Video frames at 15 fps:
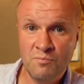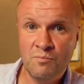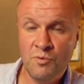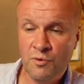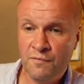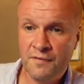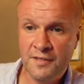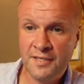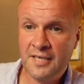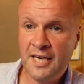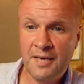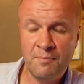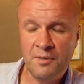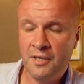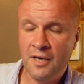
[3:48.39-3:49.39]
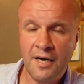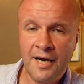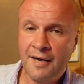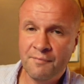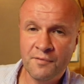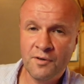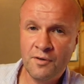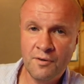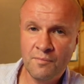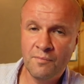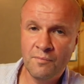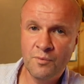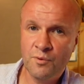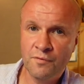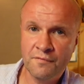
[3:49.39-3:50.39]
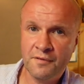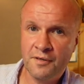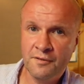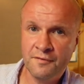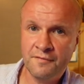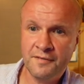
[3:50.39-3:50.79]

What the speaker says: more of the same, and I haven't got more of those